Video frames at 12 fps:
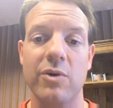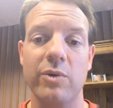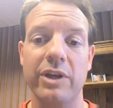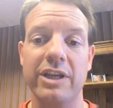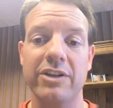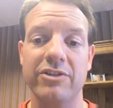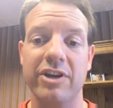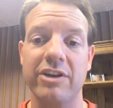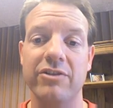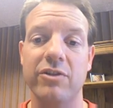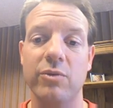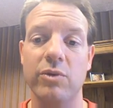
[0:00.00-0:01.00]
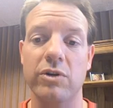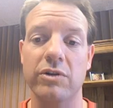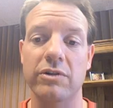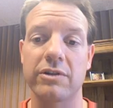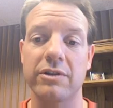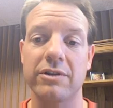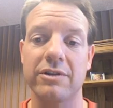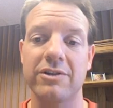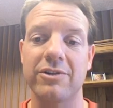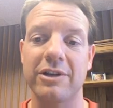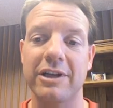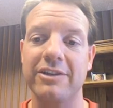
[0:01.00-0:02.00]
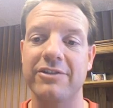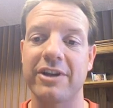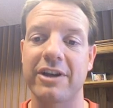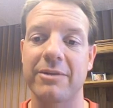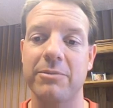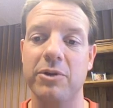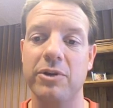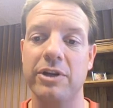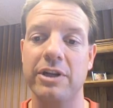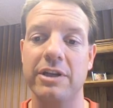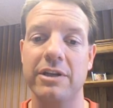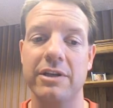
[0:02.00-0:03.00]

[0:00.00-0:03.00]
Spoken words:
we can change the world, or at least our community.